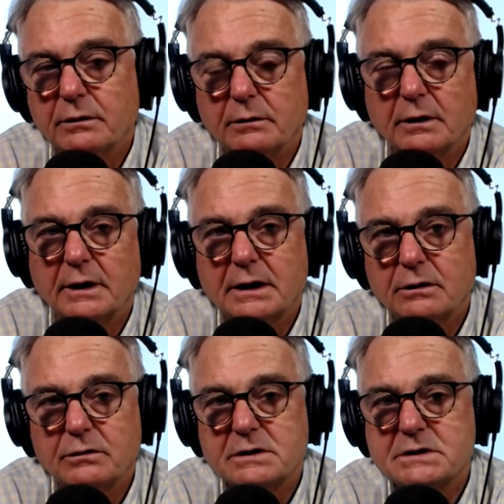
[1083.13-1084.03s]
And I can
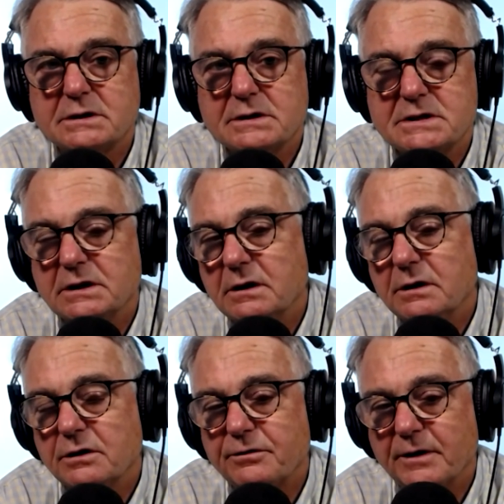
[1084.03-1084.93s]
just see it in
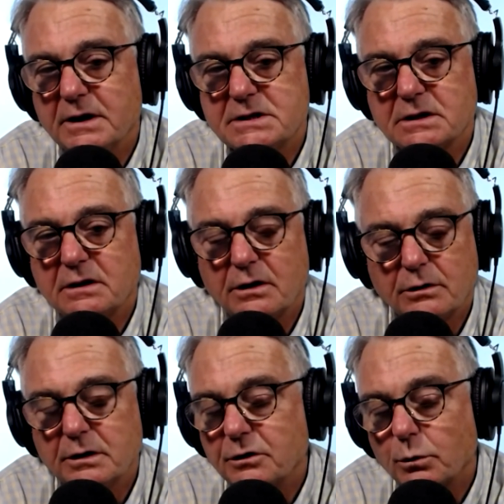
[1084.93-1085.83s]
your face and hear it
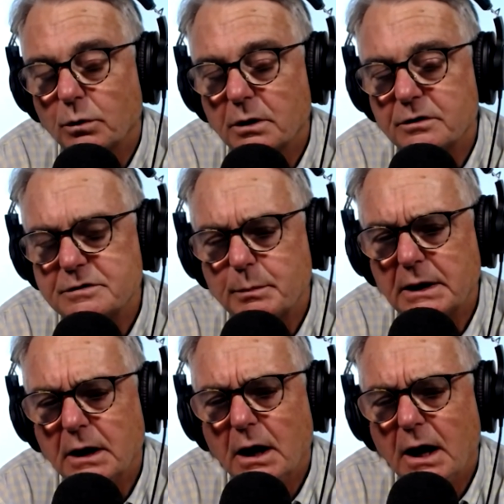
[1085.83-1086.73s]
in your words. But
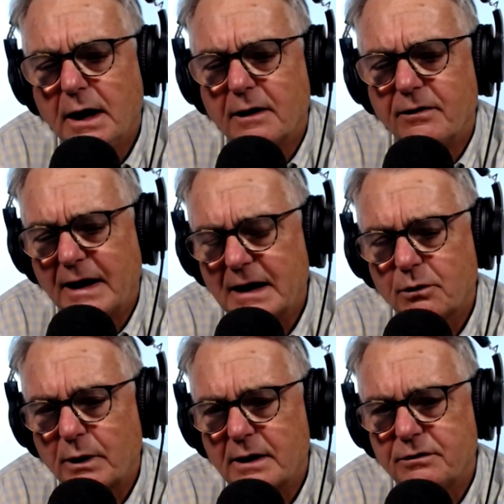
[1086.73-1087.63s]
that
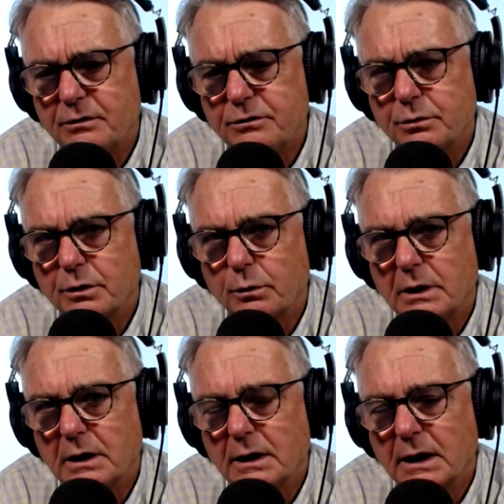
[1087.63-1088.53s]
gratitude, to a
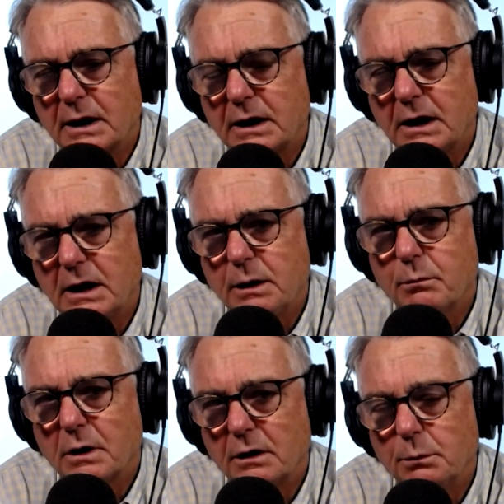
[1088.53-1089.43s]
degree, came
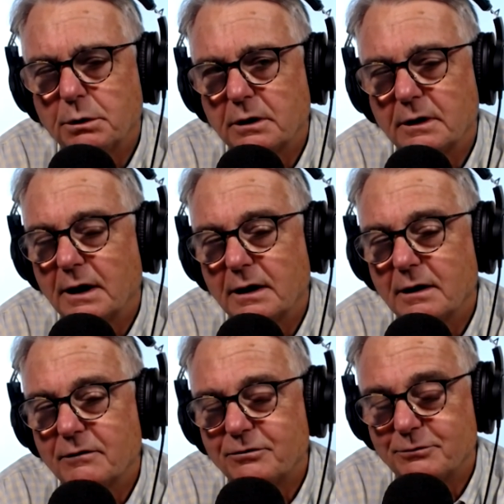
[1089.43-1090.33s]
a little bit,
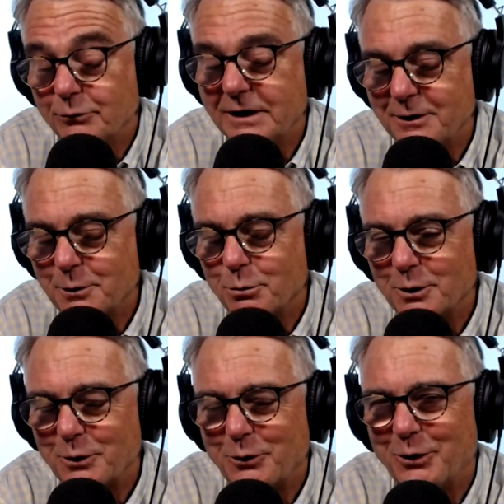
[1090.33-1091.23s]
reading your book,
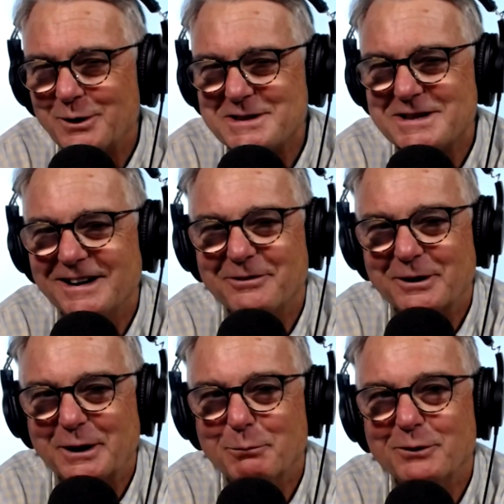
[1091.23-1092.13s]
of course,
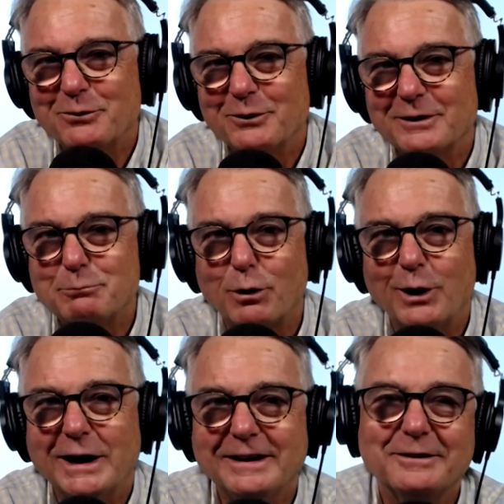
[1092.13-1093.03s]
forgive me for
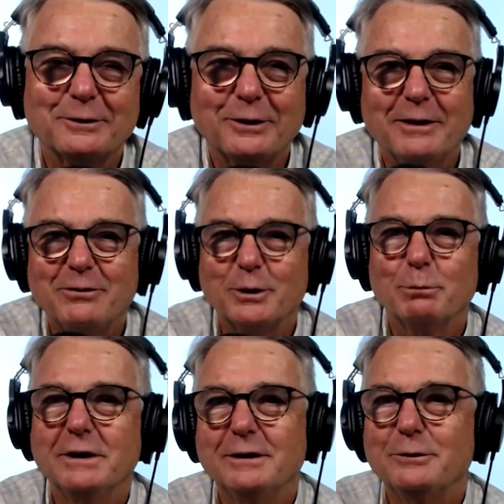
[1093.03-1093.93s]
prying into your life here,
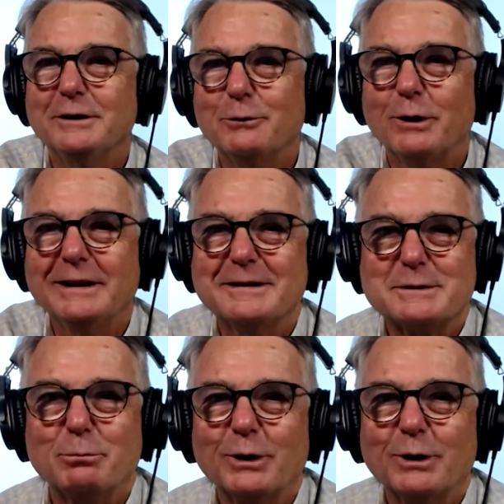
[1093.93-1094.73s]
but you did write this book,